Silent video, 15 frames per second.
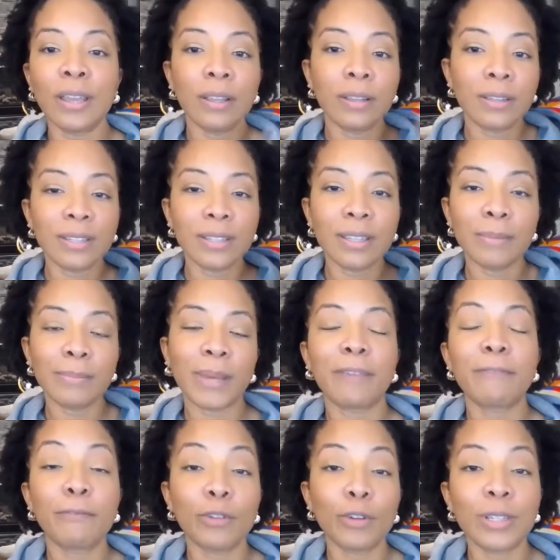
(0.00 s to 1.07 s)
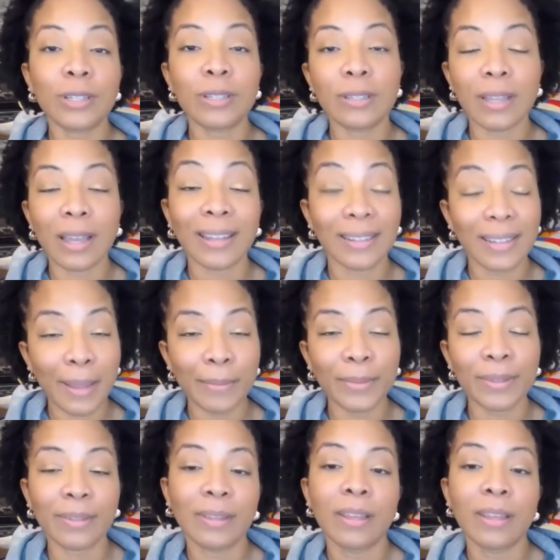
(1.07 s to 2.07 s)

see my first attempt,